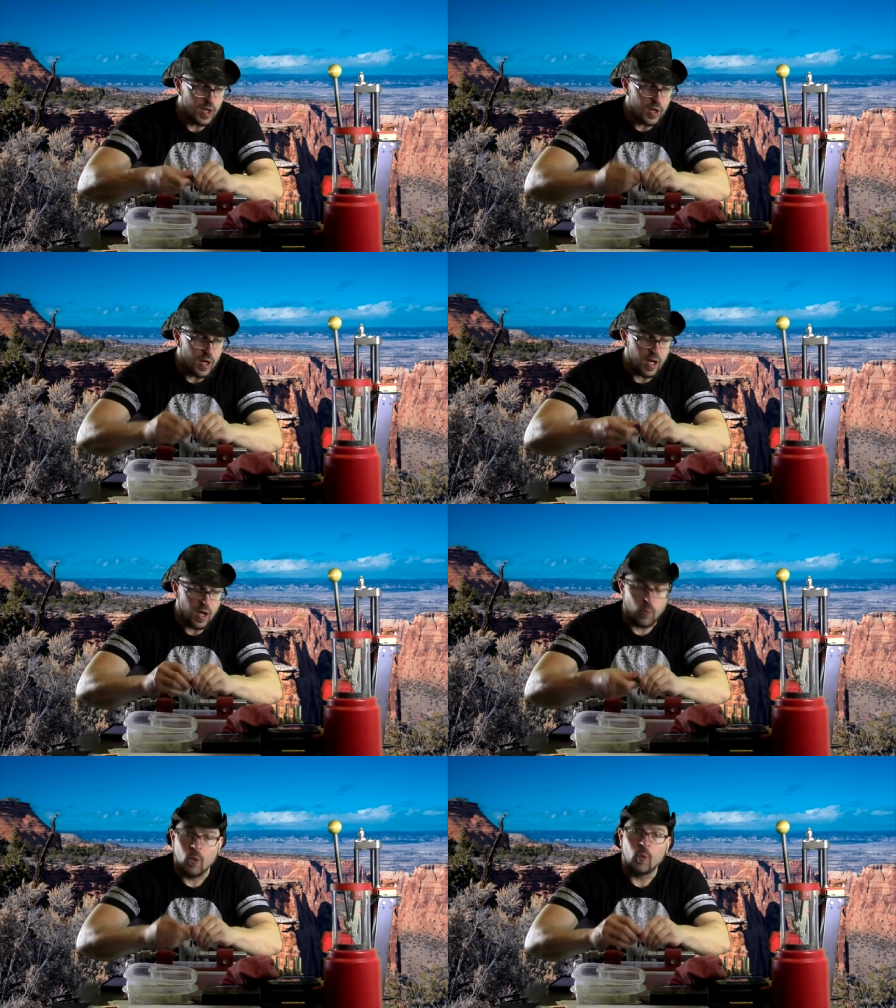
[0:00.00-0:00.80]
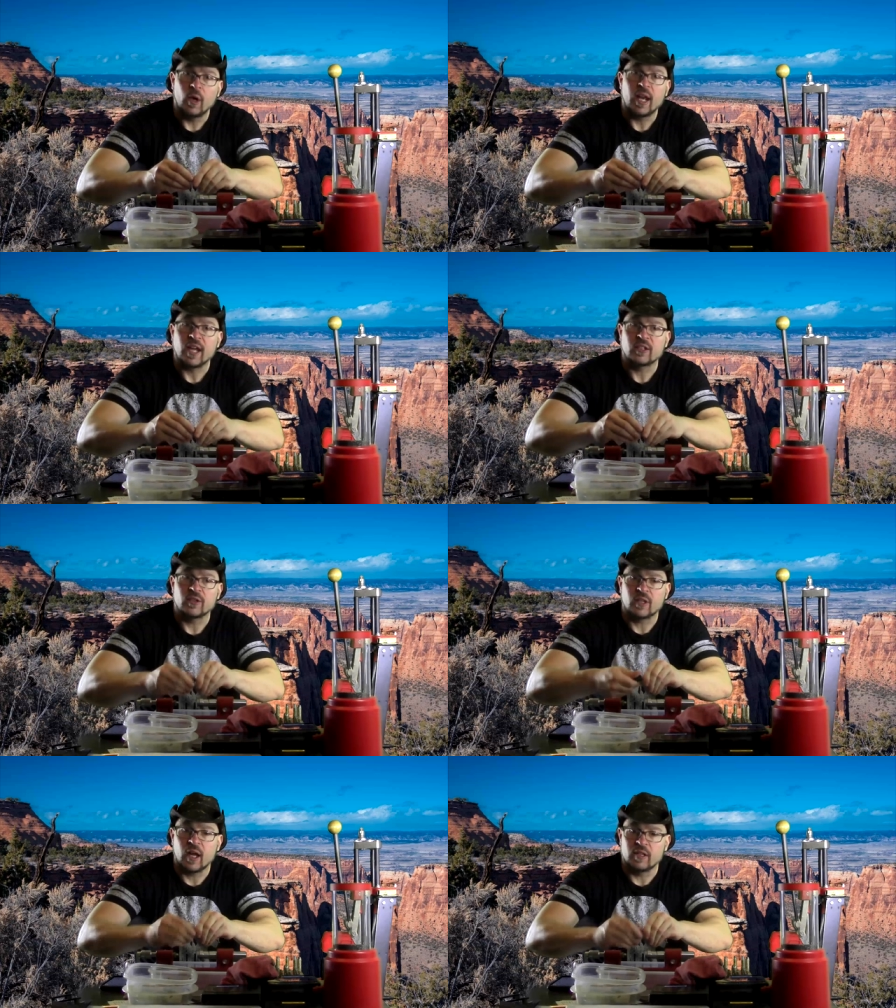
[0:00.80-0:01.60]
Uh, well, what
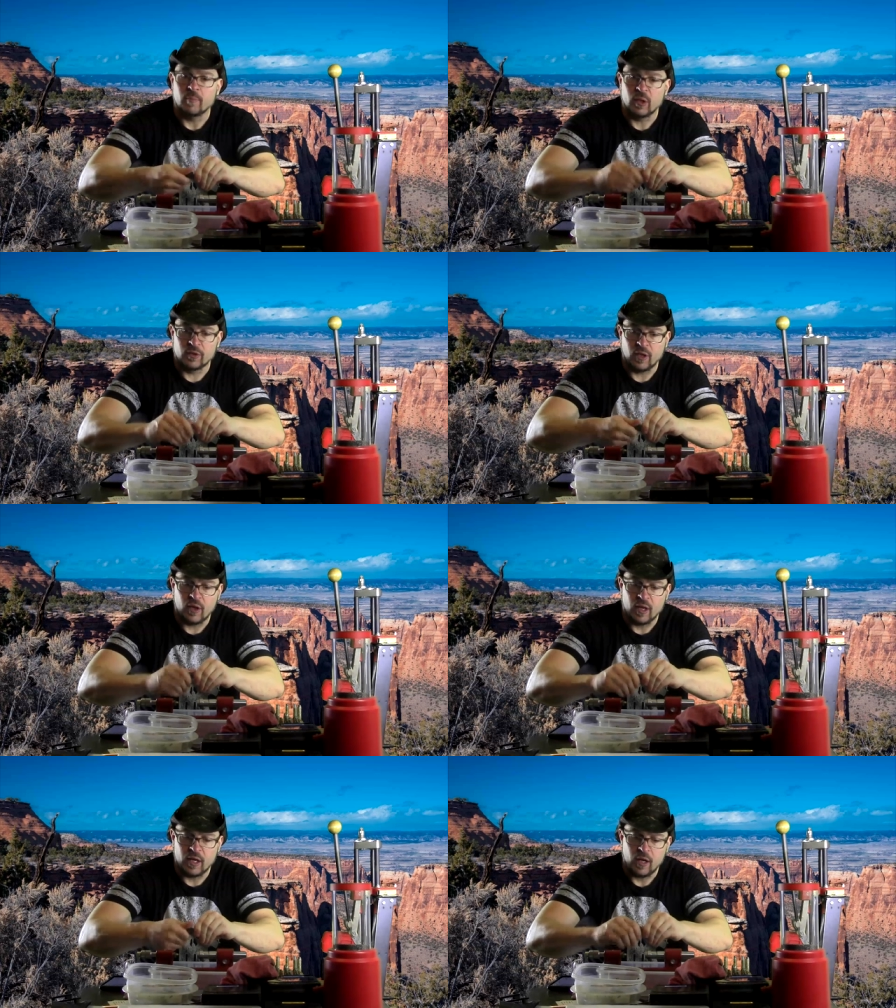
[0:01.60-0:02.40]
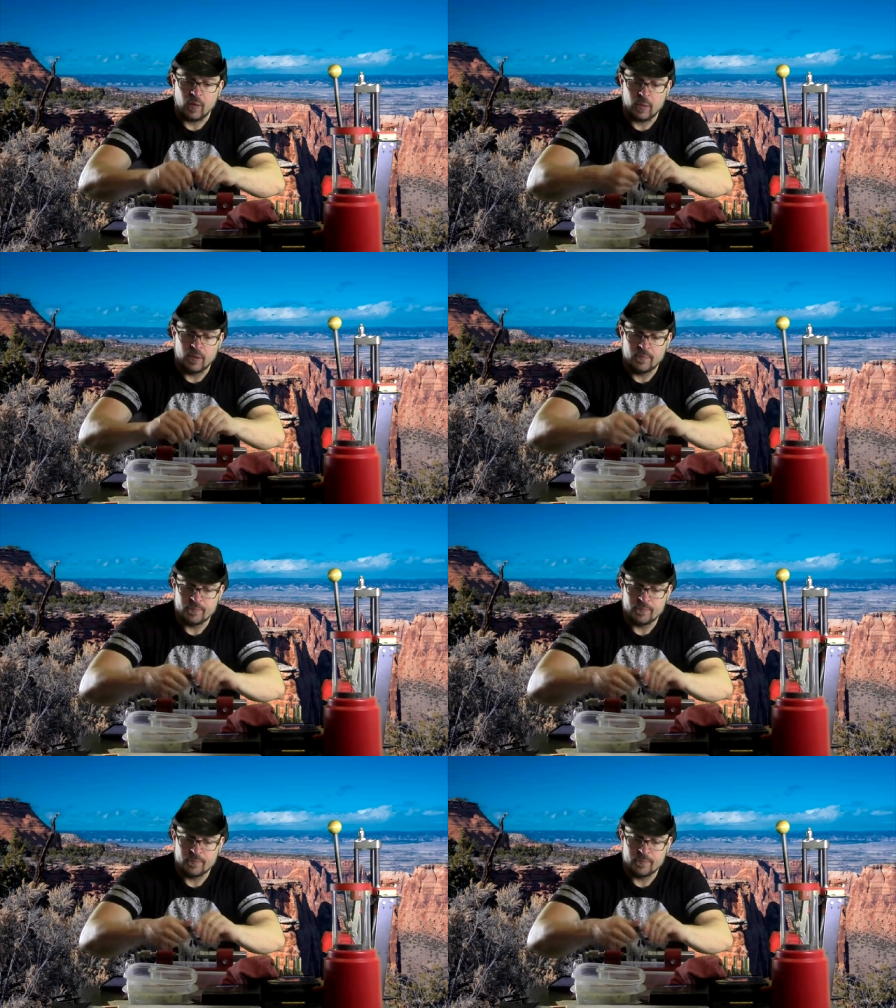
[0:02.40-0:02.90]
exercise builds all that up?